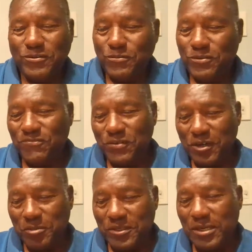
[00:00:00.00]
When
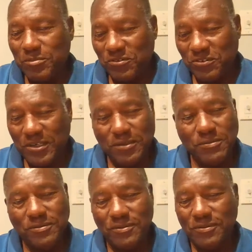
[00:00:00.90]
Florida became a state,
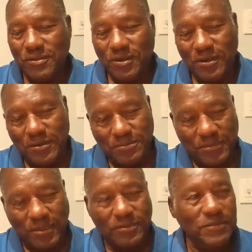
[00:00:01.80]

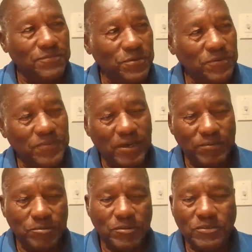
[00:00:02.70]
1845, I
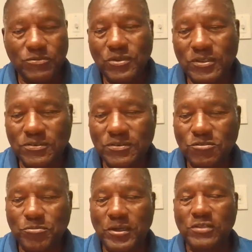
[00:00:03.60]
believe it was, and
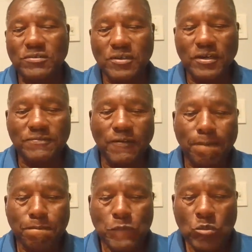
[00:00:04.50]
Spanish left,
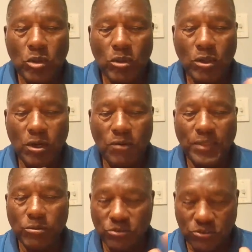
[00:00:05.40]

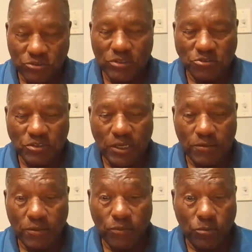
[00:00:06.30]
there was a sense
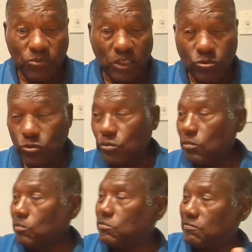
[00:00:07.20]
that things were too
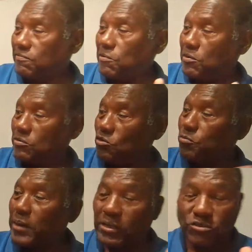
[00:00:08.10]
loose in Florida. The
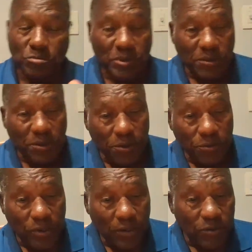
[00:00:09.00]
Spanish had been here.
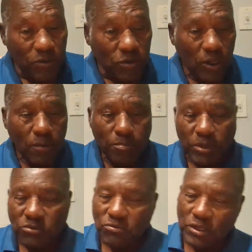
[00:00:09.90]
You had these
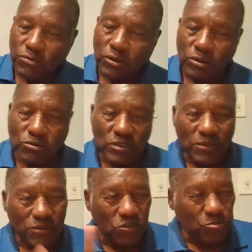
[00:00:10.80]
mixed Negroes. You
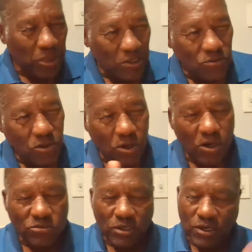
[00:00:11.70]
had these Spanish
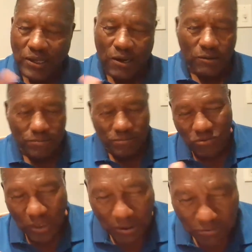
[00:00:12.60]
laws that allowed
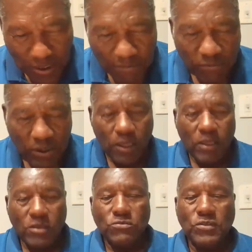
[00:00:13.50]
slaves to have rights.
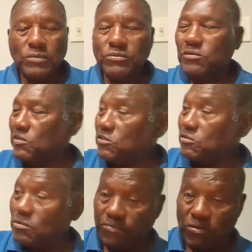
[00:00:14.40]
So there was a sense
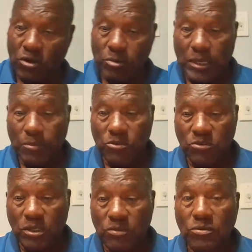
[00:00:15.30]
when Florida became a
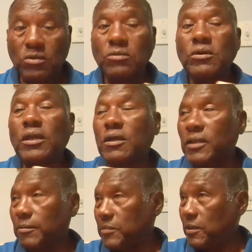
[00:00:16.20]
state, you got to
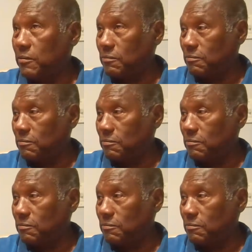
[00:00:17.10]
clamp down.